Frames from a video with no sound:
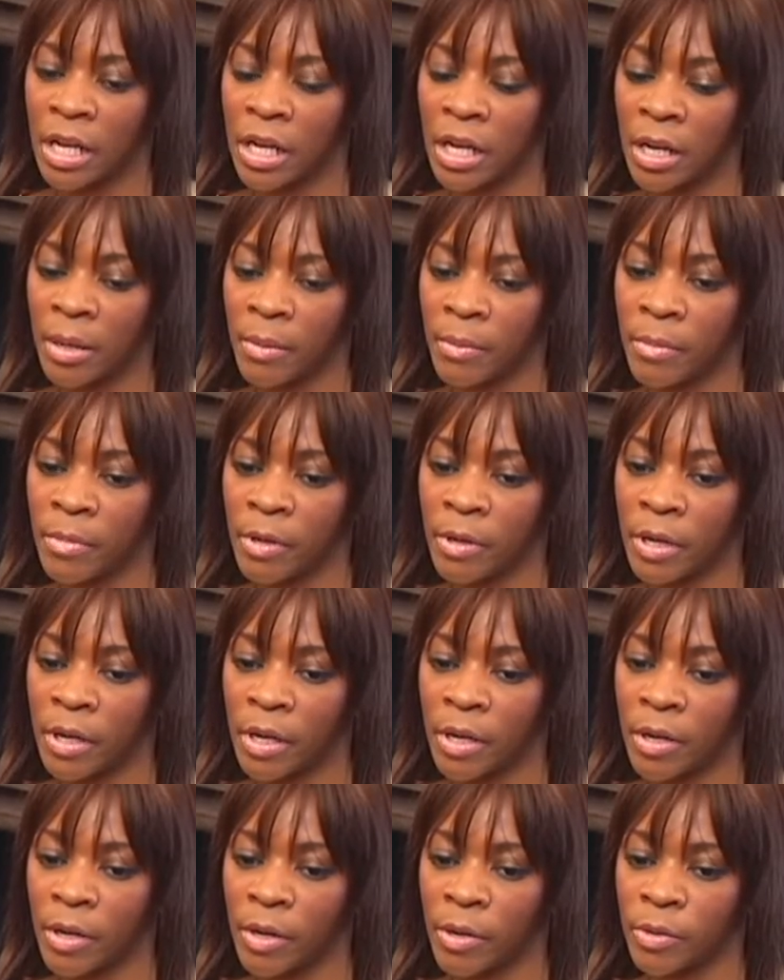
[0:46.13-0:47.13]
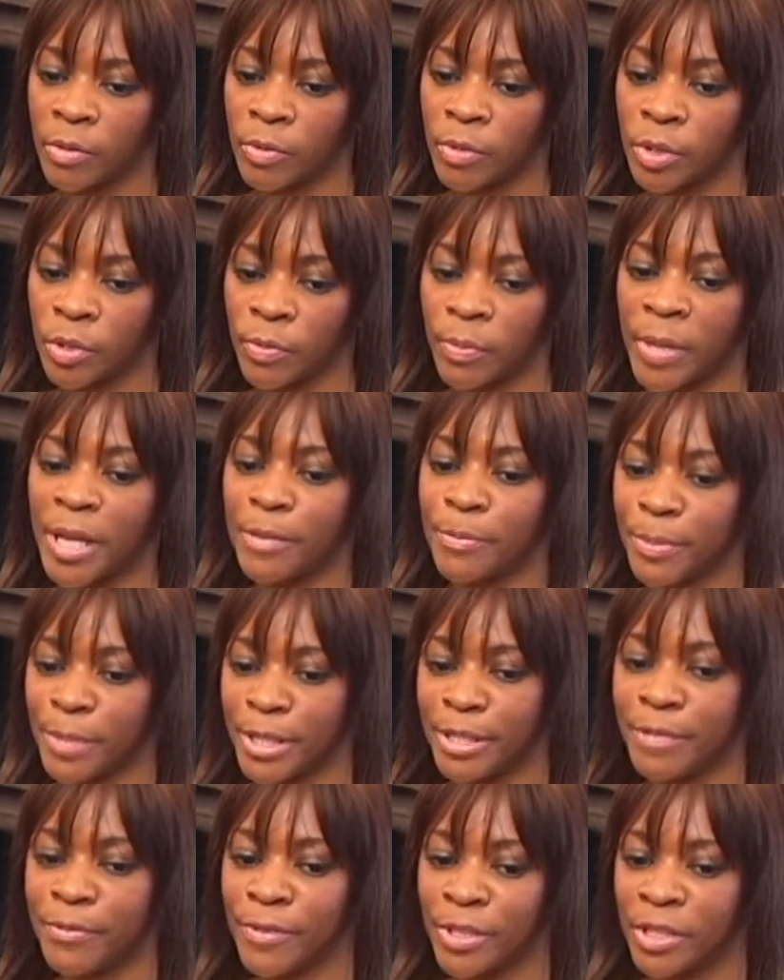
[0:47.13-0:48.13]
sort of pet
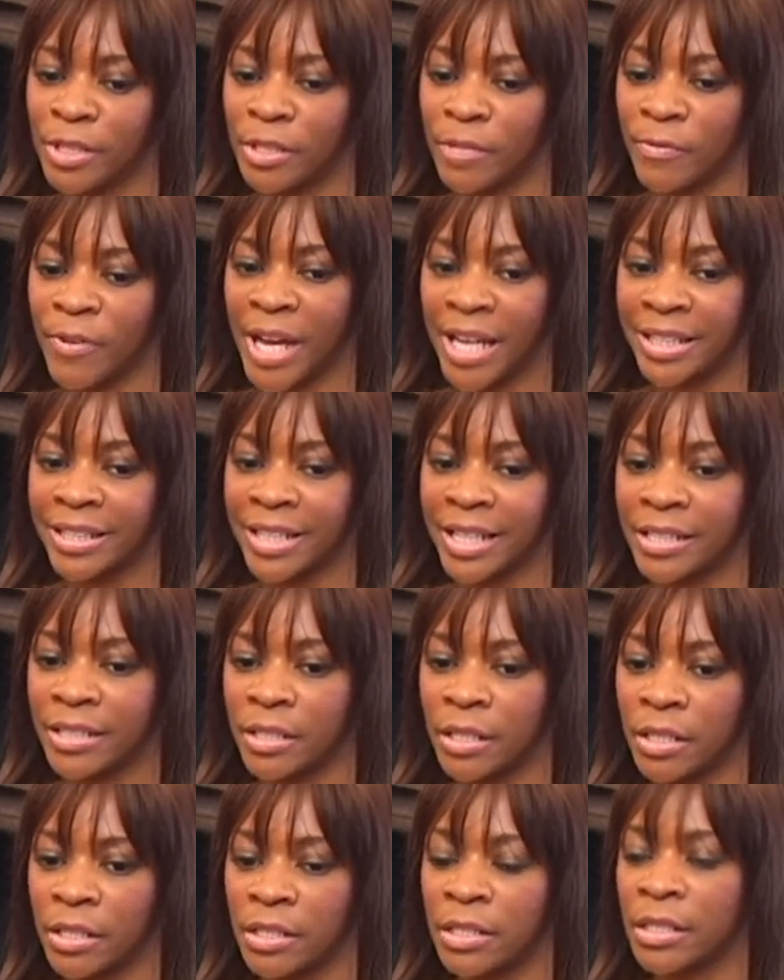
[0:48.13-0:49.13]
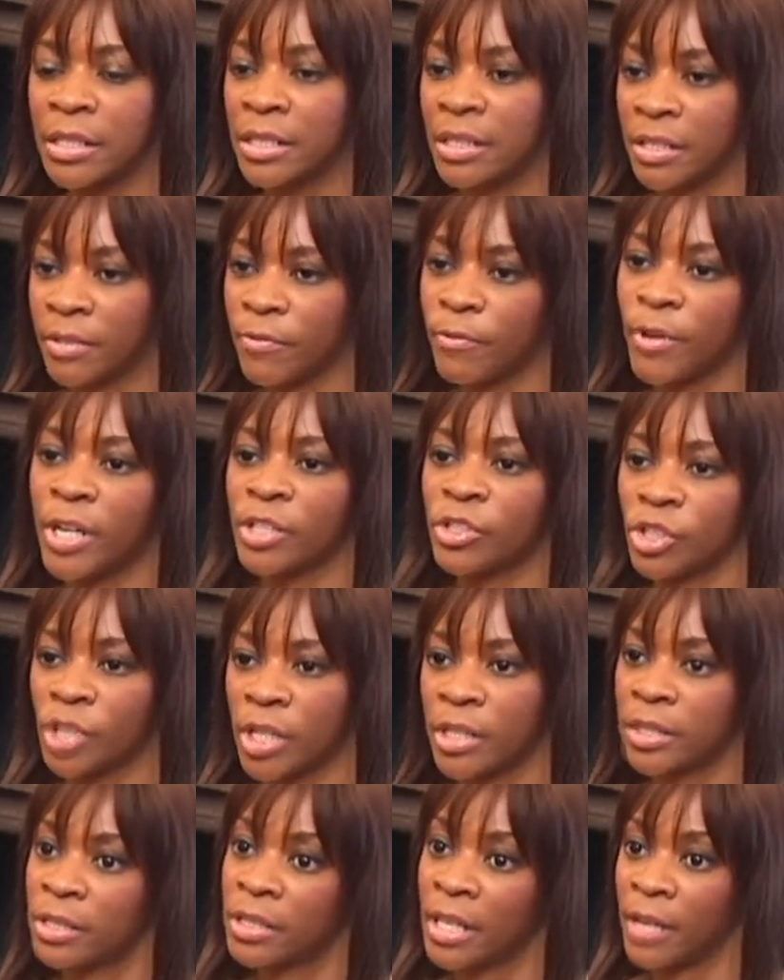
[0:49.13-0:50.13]
peeve is the fact that it
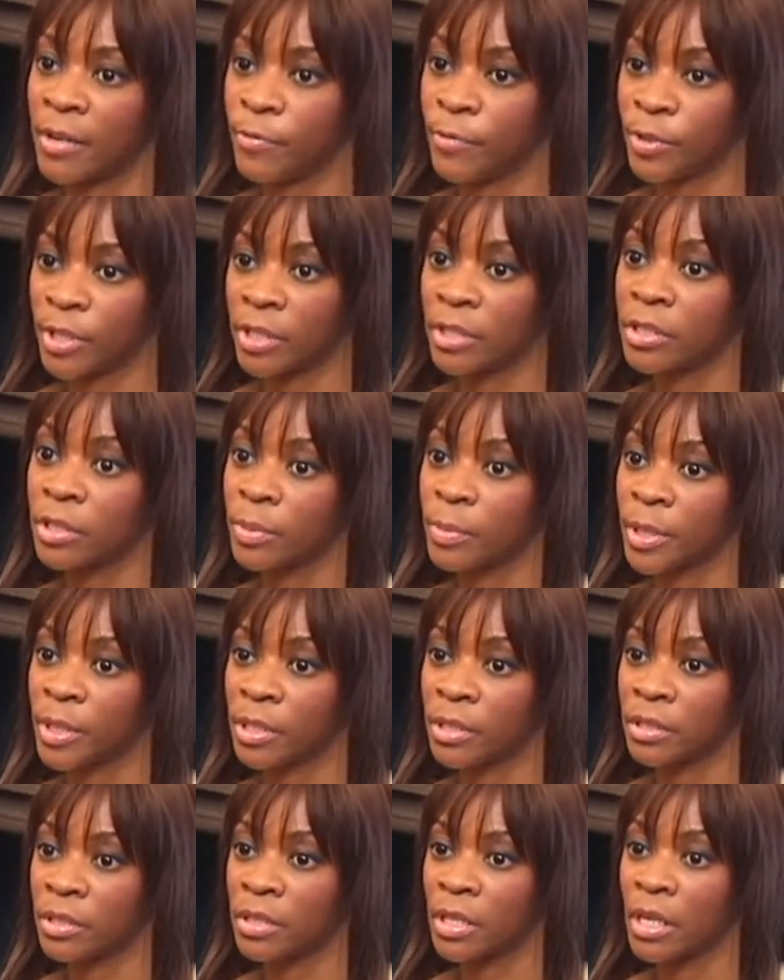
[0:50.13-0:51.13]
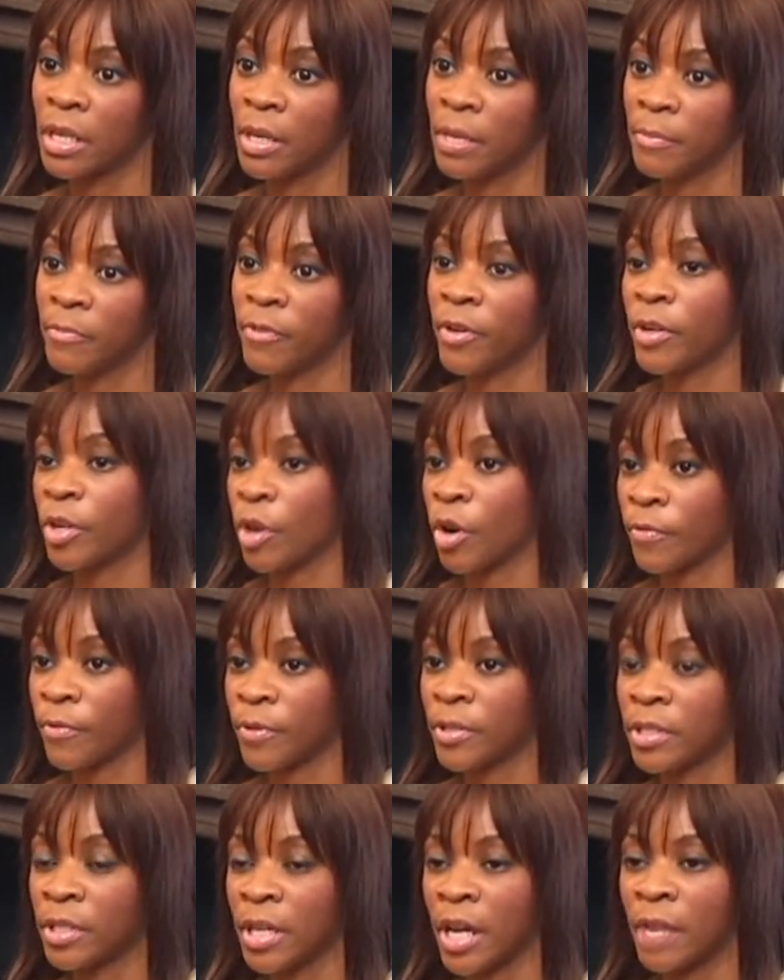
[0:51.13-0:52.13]
disenfranchises Africans, because very
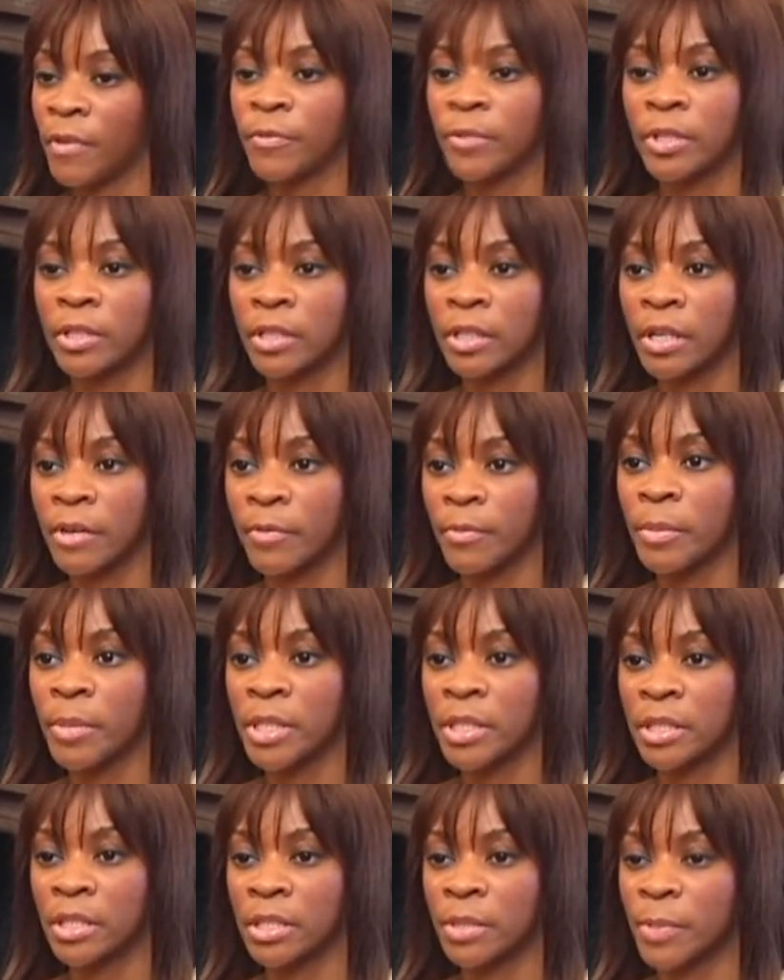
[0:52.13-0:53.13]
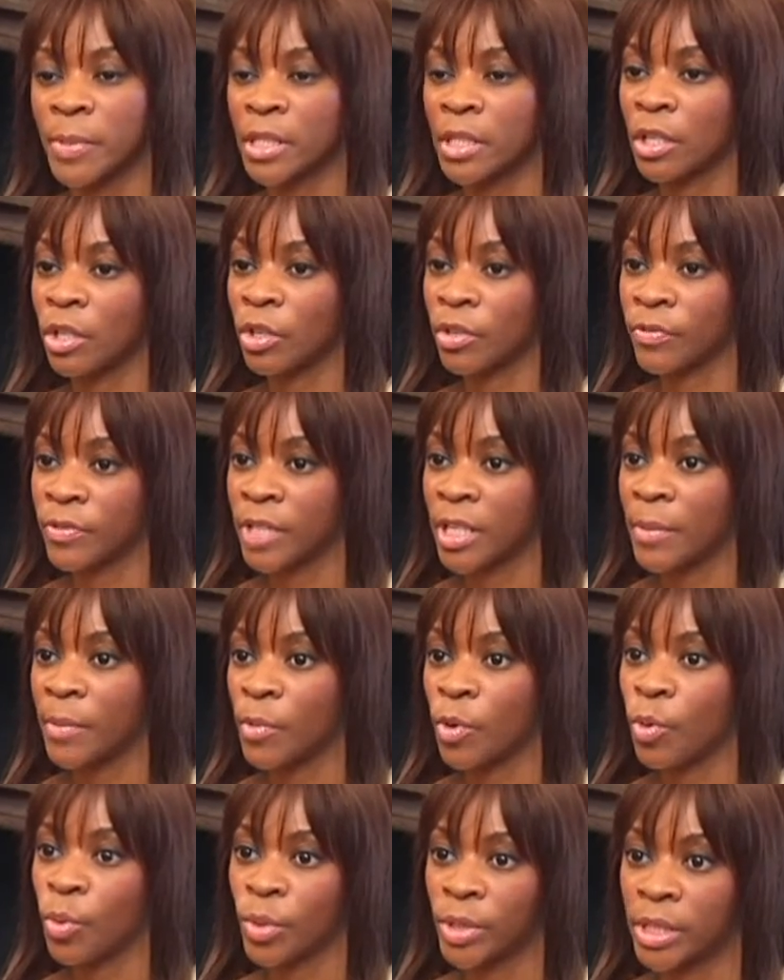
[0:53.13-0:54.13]
often the African governments are spending a lot of
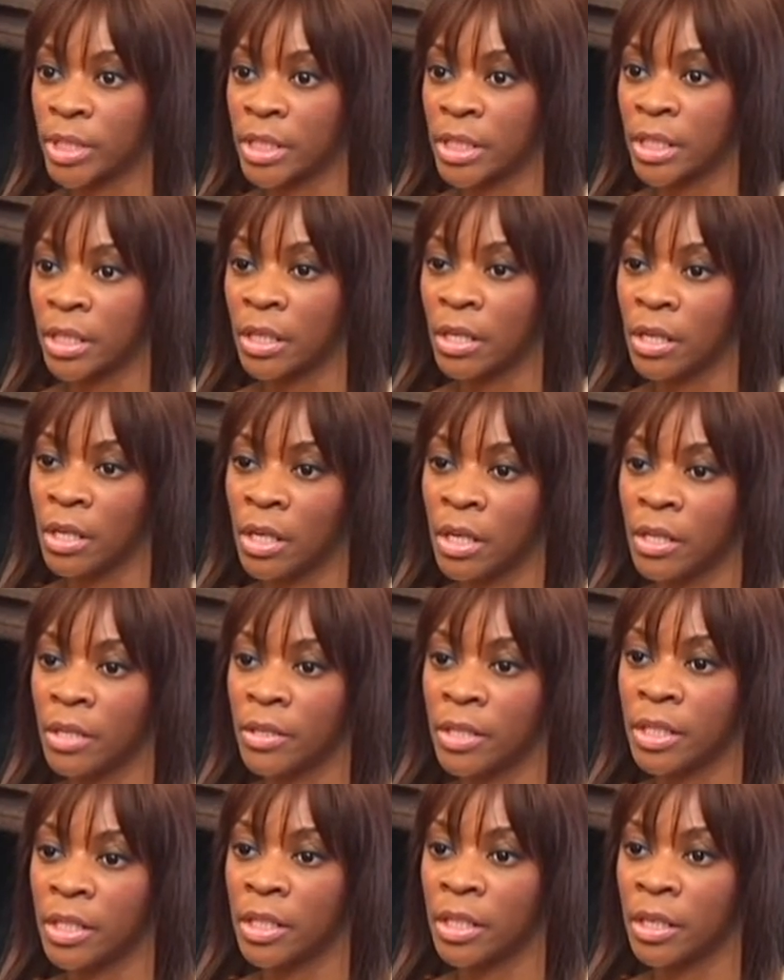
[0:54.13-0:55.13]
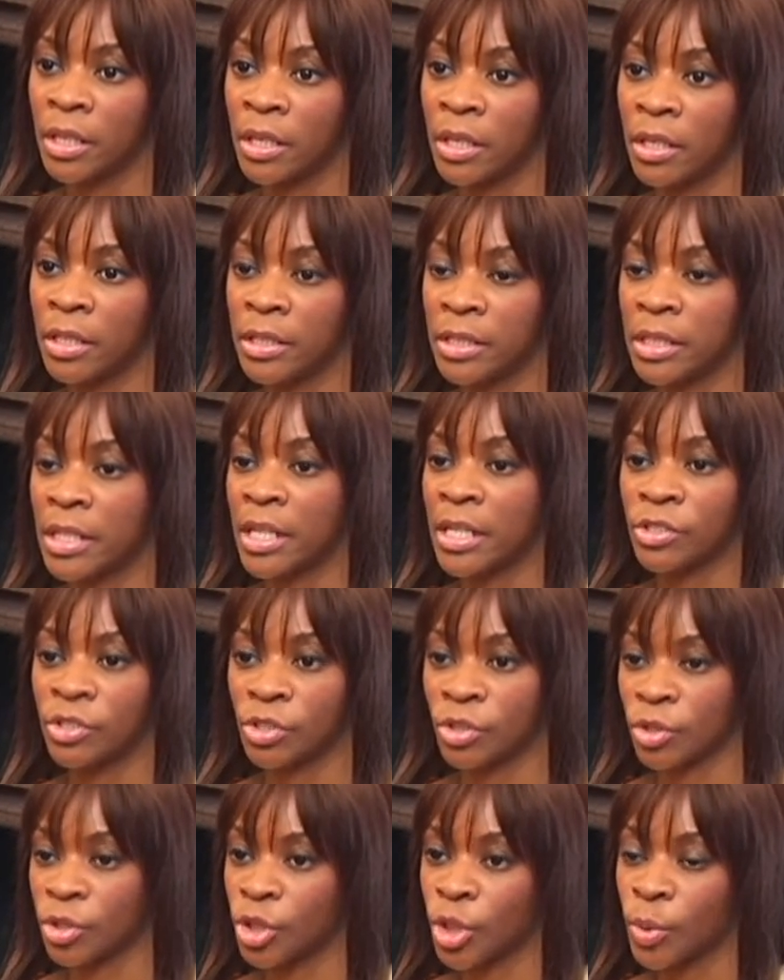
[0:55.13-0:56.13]
time courting the
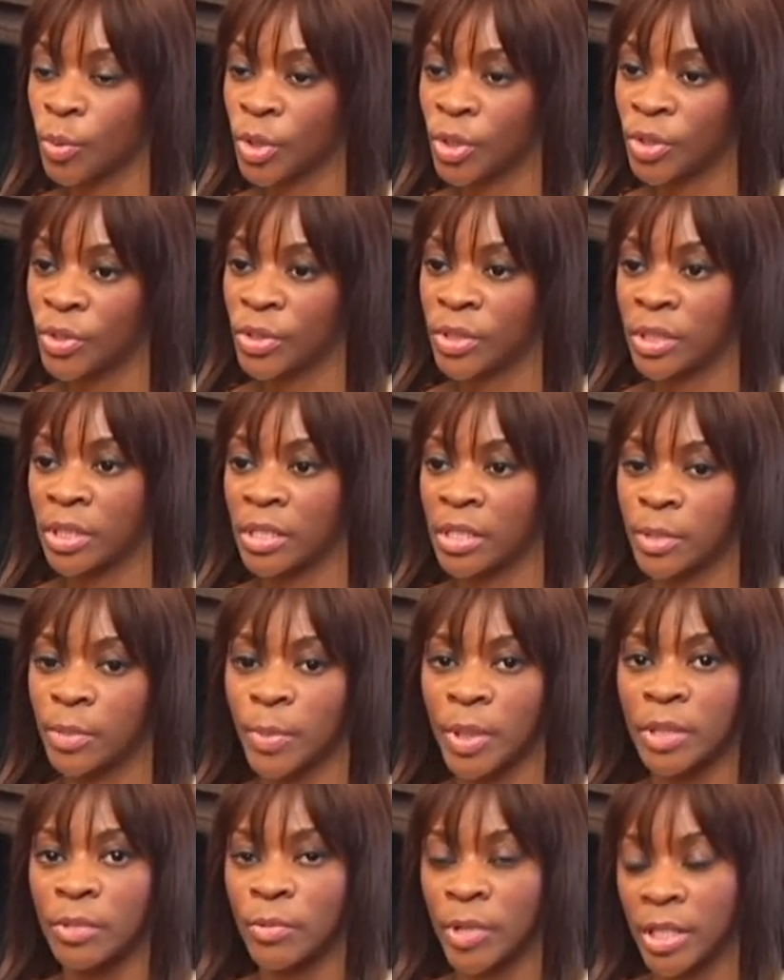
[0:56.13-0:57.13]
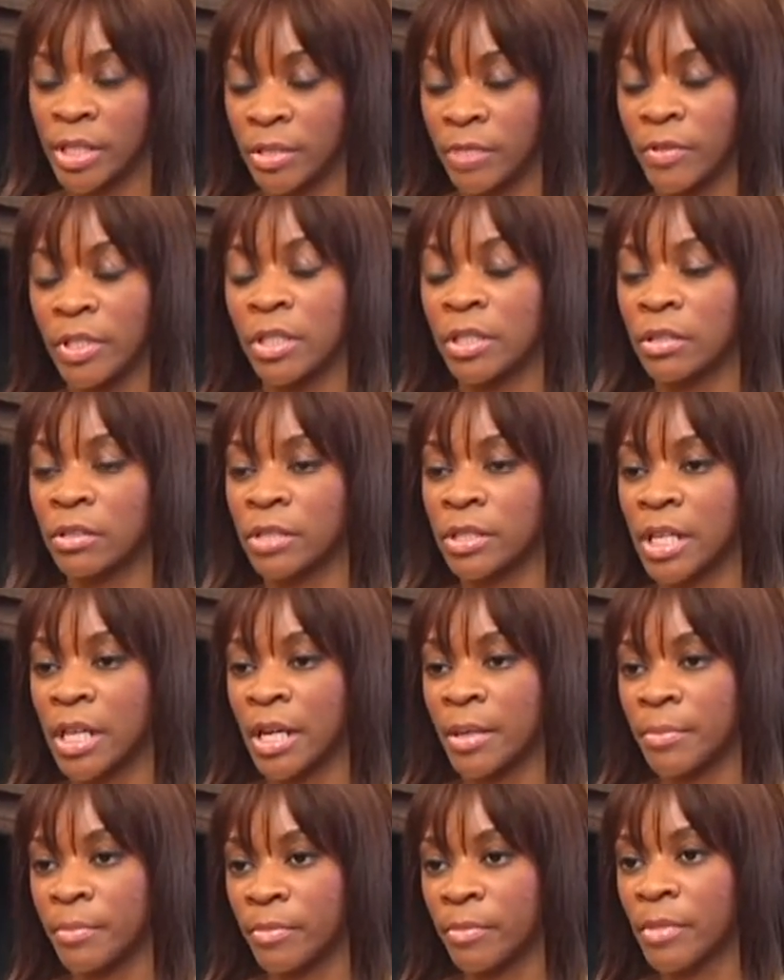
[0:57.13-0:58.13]
international donors, and they spend relatively little
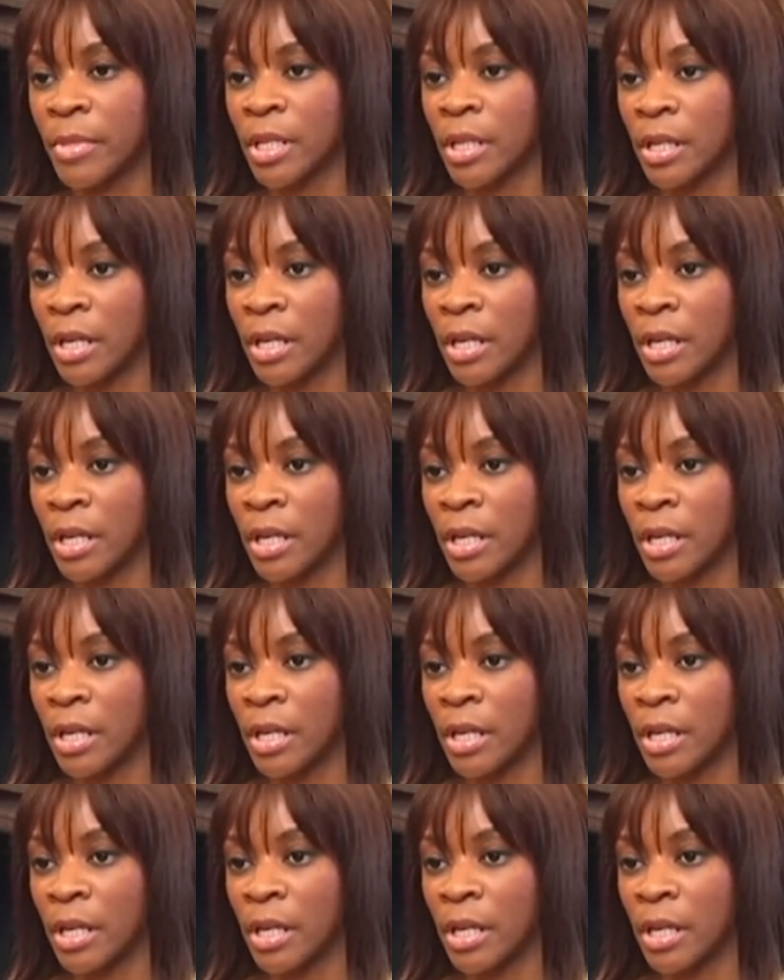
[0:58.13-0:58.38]
time